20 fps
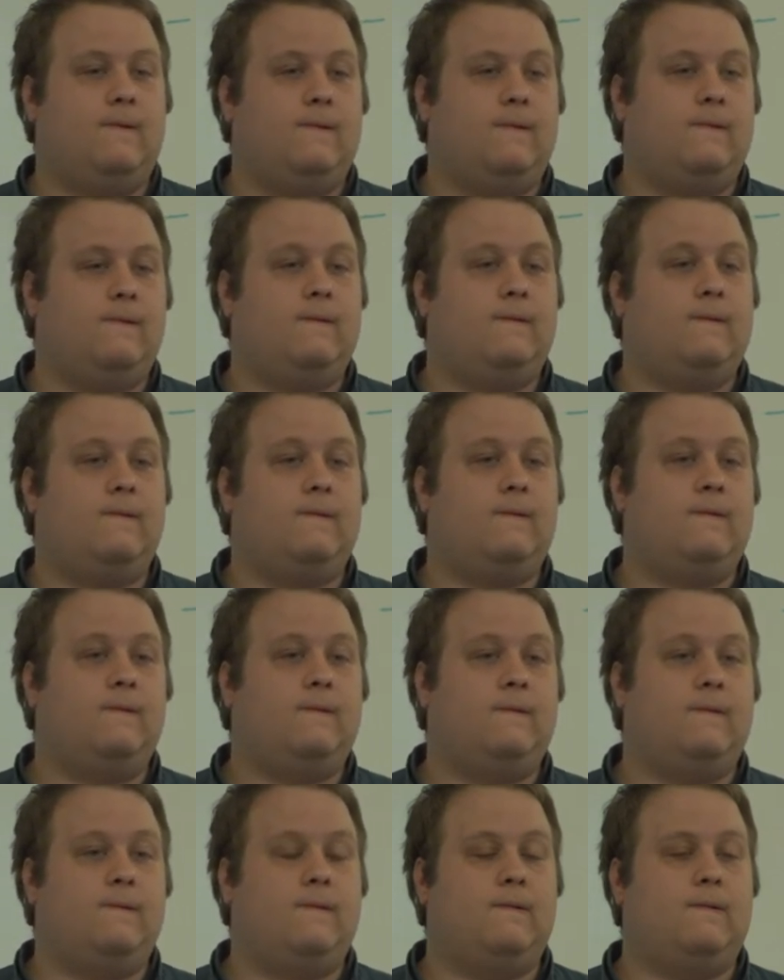the initial
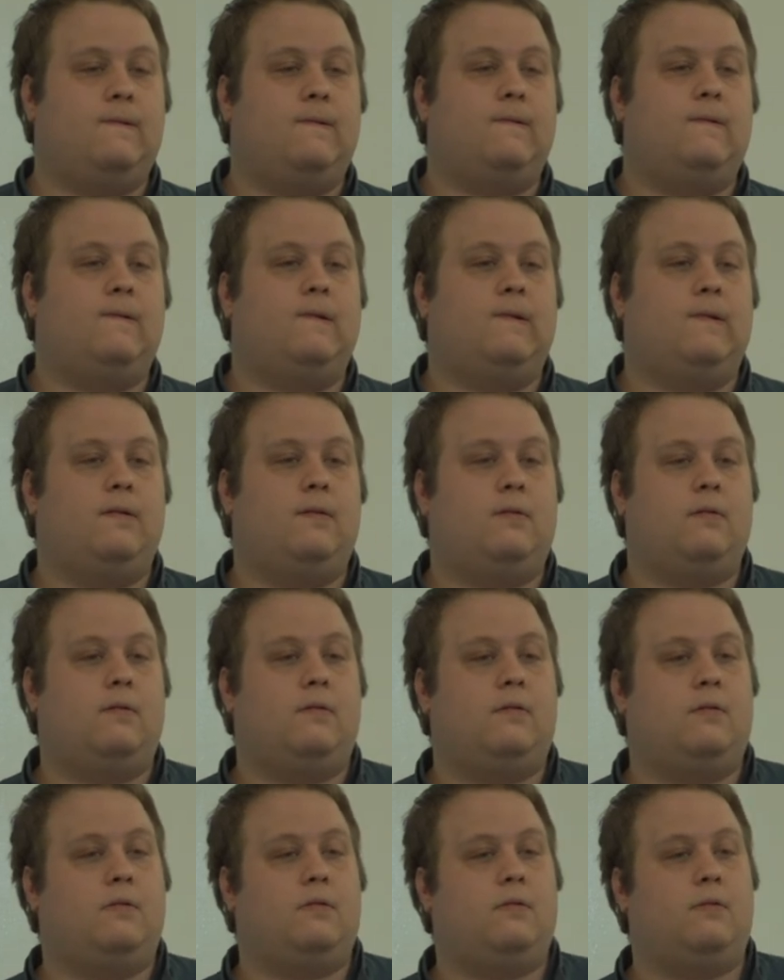data is saved the
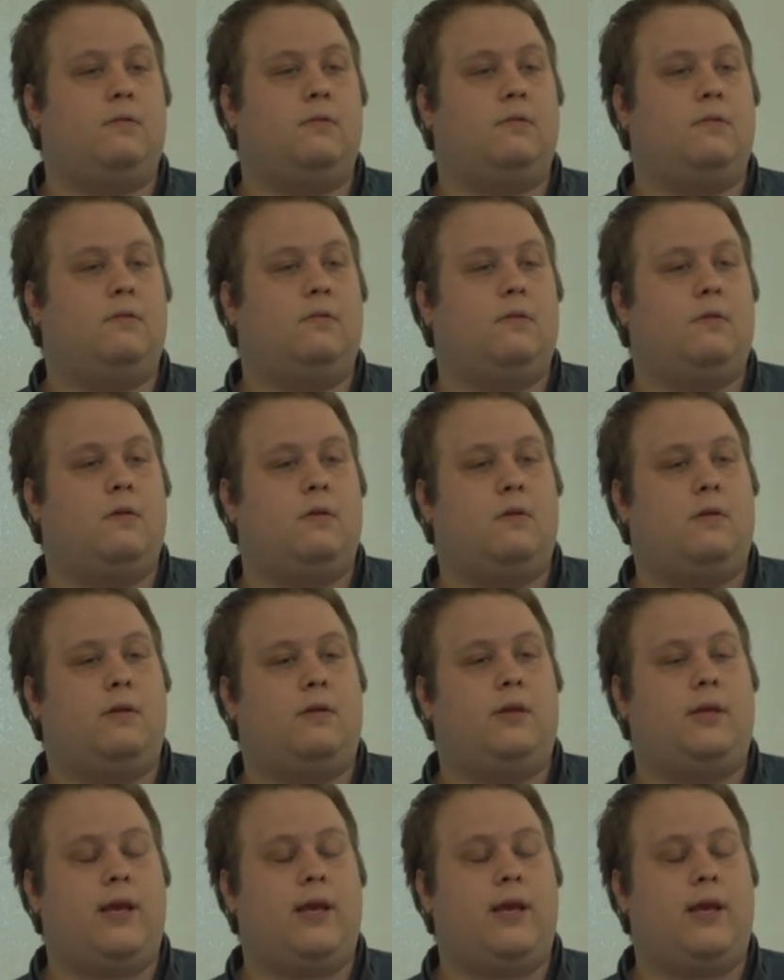somewhere and then reload.